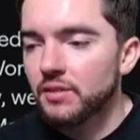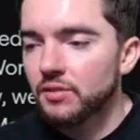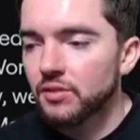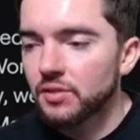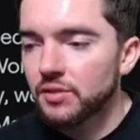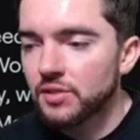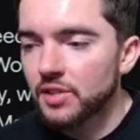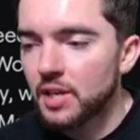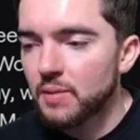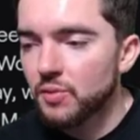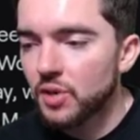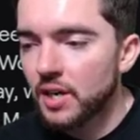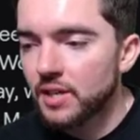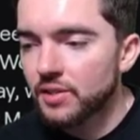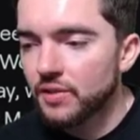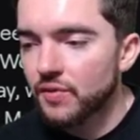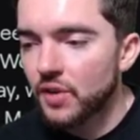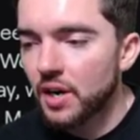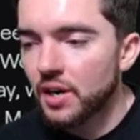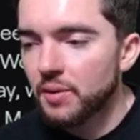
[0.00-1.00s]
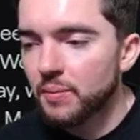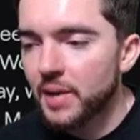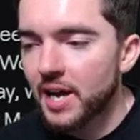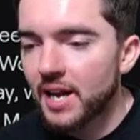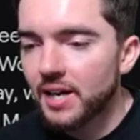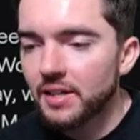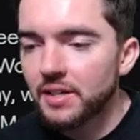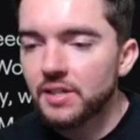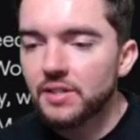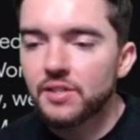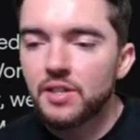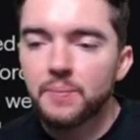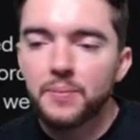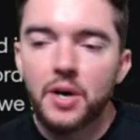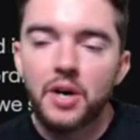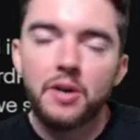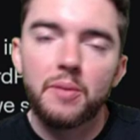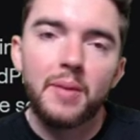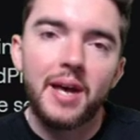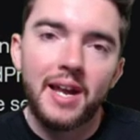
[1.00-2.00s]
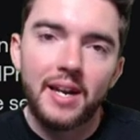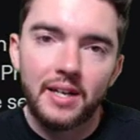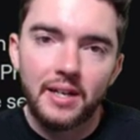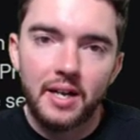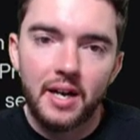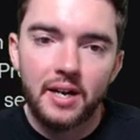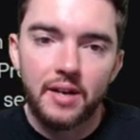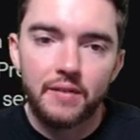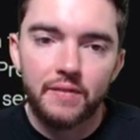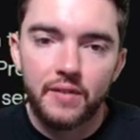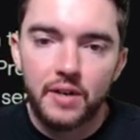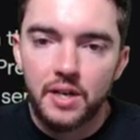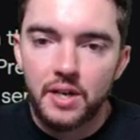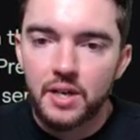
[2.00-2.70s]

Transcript: the same lines of Automattic, except Automattic kind of